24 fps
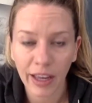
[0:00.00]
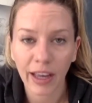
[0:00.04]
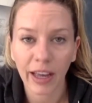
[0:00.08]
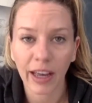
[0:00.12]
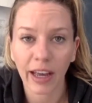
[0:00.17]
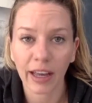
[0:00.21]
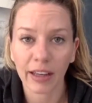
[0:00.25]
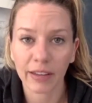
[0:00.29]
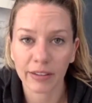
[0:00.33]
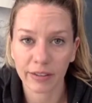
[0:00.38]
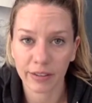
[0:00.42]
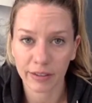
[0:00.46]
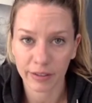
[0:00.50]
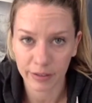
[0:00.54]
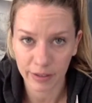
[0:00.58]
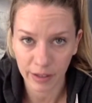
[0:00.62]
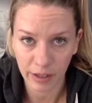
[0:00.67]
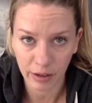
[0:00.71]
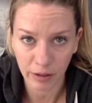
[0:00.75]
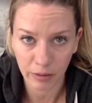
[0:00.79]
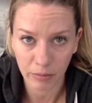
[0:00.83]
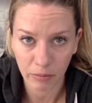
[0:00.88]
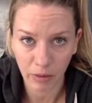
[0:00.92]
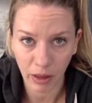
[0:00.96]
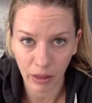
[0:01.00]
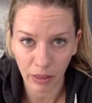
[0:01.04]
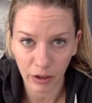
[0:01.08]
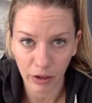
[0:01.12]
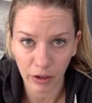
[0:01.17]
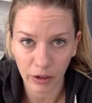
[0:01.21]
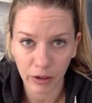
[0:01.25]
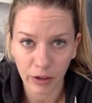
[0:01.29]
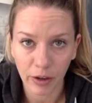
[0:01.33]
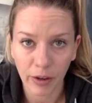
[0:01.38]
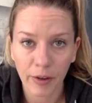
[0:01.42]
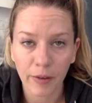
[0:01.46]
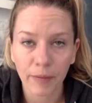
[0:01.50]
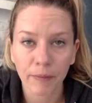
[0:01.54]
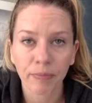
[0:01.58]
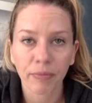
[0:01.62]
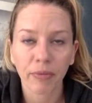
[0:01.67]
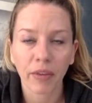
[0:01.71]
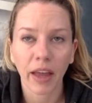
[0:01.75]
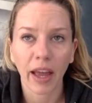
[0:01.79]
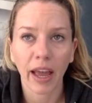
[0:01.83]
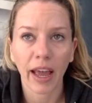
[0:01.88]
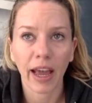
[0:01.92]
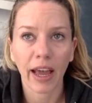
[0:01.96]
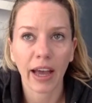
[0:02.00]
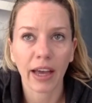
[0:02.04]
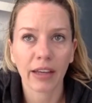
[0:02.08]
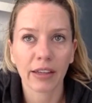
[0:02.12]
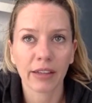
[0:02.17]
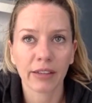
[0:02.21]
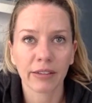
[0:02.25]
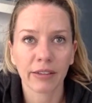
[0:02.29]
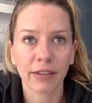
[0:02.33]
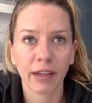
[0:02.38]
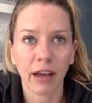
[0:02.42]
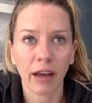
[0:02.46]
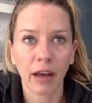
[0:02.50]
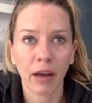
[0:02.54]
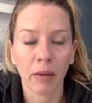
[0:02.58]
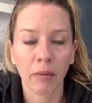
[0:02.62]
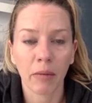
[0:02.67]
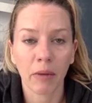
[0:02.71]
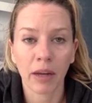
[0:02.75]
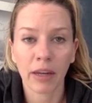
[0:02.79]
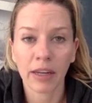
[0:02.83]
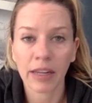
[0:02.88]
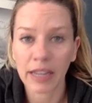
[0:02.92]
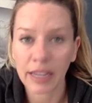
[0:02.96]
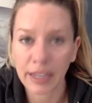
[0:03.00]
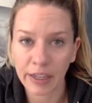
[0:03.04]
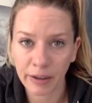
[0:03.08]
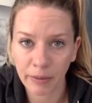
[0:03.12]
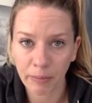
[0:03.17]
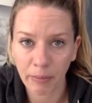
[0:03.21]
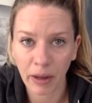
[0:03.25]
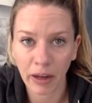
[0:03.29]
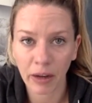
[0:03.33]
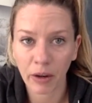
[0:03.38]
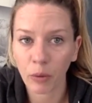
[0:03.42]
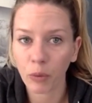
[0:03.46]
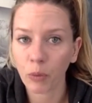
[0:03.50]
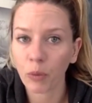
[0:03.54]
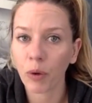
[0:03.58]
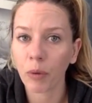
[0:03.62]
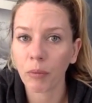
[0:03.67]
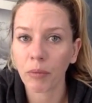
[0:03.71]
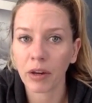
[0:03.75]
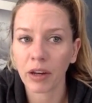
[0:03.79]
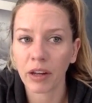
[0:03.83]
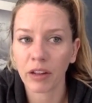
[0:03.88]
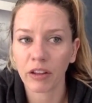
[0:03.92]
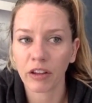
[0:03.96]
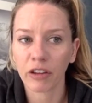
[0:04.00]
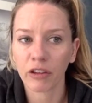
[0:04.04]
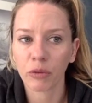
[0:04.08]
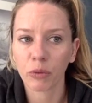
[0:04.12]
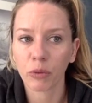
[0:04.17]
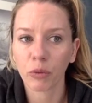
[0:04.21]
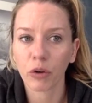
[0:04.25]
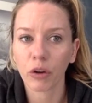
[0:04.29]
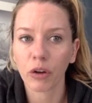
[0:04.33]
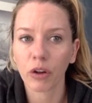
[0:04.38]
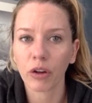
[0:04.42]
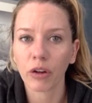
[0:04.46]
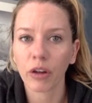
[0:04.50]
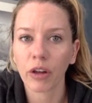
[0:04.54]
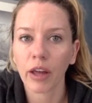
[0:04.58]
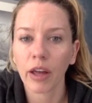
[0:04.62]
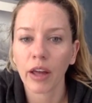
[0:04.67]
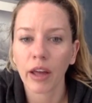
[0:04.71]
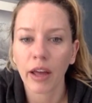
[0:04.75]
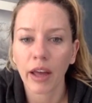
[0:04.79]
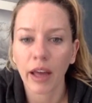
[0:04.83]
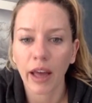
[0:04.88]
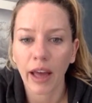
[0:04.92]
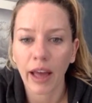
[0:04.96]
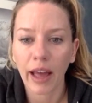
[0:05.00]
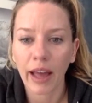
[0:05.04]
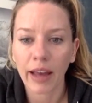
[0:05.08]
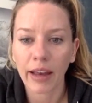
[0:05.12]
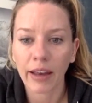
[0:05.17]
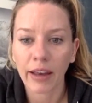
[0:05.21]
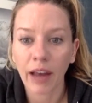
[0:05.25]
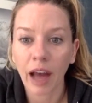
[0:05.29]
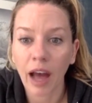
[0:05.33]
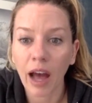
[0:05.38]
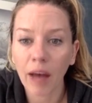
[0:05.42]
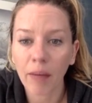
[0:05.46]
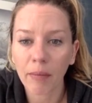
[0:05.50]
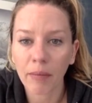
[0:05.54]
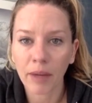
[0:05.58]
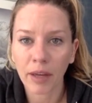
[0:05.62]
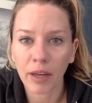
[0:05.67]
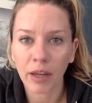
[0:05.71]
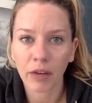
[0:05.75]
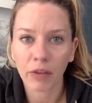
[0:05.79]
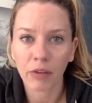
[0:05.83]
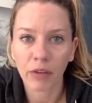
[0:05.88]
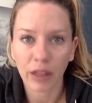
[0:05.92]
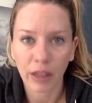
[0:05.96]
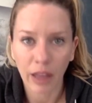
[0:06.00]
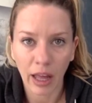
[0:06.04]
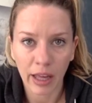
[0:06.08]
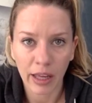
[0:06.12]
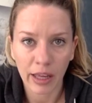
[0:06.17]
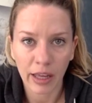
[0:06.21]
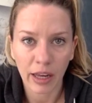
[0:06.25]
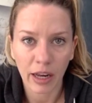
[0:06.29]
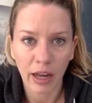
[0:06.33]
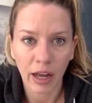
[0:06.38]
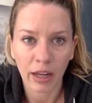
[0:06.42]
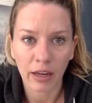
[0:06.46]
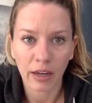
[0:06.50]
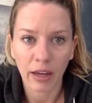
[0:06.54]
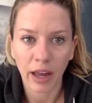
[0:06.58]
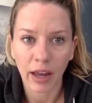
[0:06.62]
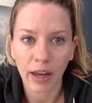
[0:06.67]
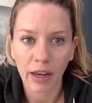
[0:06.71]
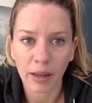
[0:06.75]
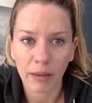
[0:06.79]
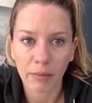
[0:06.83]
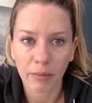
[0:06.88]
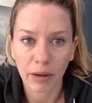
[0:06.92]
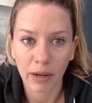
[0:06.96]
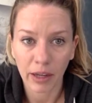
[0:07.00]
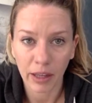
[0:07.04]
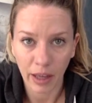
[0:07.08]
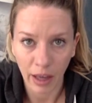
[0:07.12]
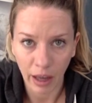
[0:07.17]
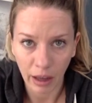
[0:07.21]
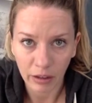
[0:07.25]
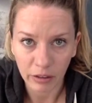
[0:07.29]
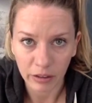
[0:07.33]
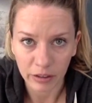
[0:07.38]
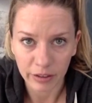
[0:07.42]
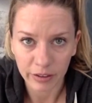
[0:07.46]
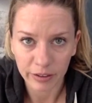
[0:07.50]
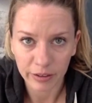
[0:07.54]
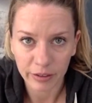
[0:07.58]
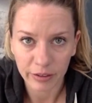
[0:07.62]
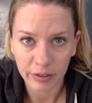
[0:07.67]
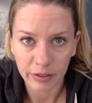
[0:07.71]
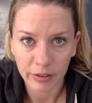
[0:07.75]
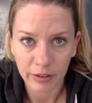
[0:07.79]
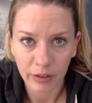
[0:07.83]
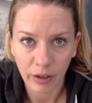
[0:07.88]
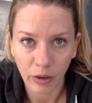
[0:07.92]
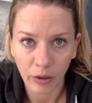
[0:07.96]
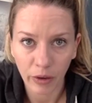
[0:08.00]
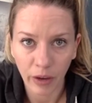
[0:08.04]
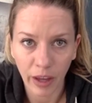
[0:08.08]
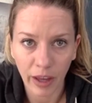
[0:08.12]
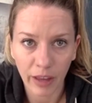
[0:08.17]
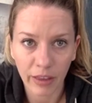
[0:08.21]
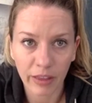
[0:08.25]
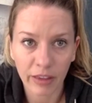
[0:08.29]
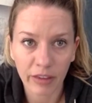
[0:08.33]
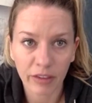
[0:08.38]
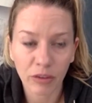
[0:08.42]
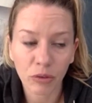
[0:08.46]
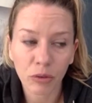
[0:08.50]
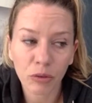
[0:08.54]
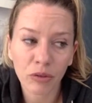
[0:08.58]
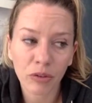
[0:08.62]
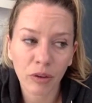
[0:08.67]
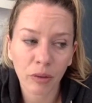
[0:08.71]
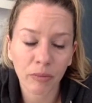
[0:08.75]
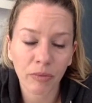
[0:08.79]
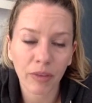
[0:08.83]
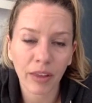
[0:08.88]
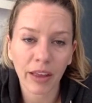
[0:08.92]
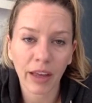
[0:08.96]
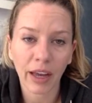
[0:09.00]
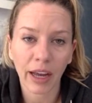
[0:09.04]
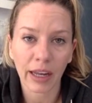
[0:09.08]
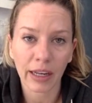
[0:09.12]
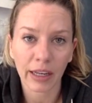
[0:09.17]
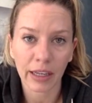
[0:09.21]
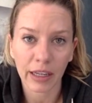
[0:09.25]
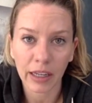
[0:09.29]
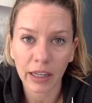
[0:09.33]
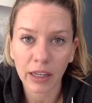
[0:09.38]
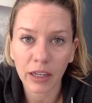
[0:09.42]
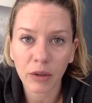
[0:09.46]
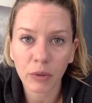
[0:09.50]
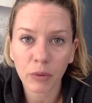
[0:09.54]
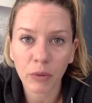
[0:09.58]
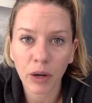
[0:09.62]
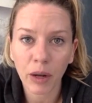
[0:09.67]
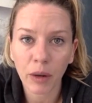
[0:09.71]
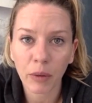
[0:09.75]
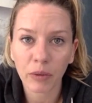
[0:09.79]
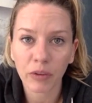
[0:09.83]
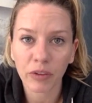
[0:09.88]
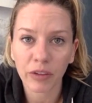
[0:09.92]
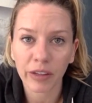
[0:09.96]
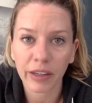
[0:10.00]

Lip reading: as a single mother, as an independent woman in this world, and not being reliant on anybody else. Okay, this is something I needed when I was a